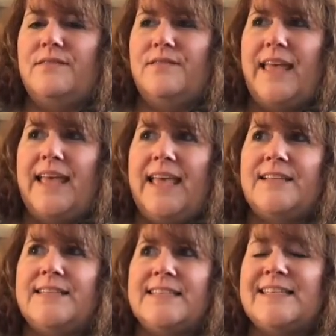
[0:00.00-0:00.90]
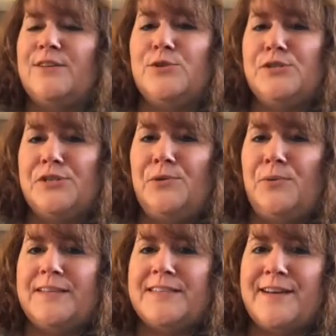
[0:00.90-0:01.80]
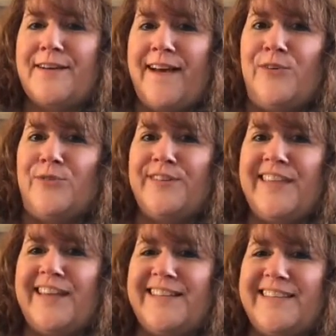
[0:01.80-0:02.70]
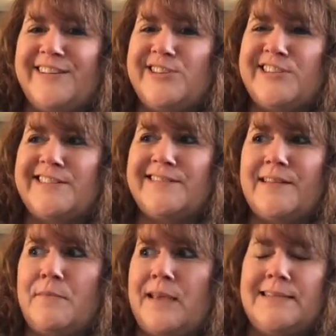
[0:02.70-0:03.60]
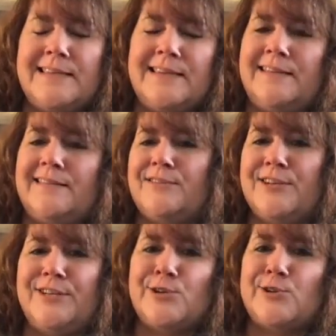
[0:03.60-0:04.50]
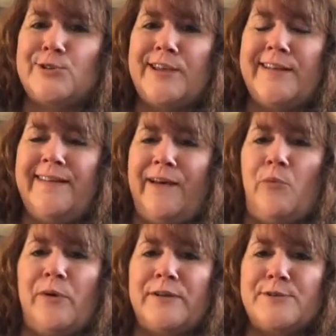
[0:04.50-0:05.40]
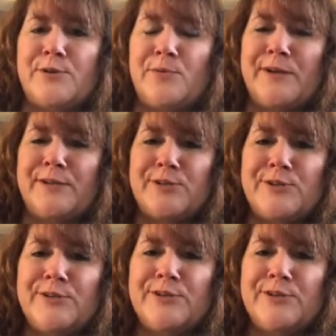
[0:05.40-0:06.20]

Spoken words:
they can still do once they're out, that they're just amazing creatures that help us so much.